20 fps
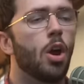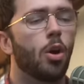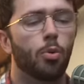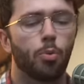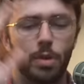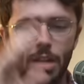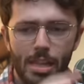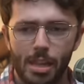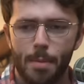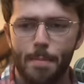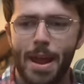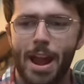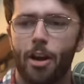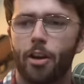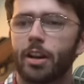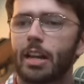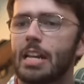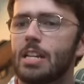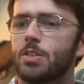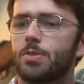real
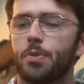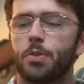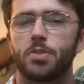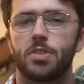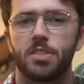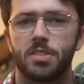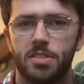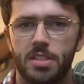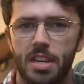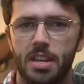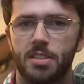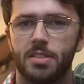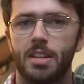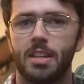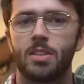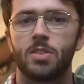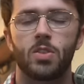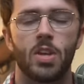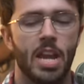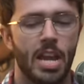Americans versus
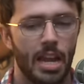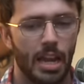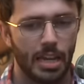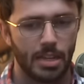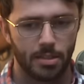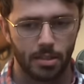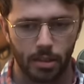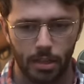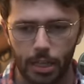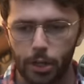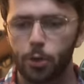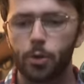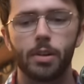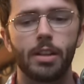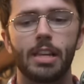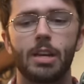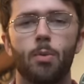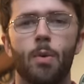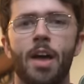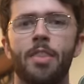citizens is
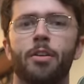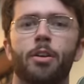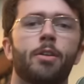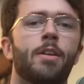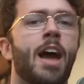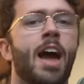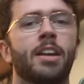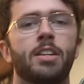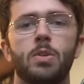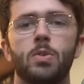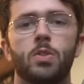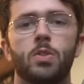literally whether or not you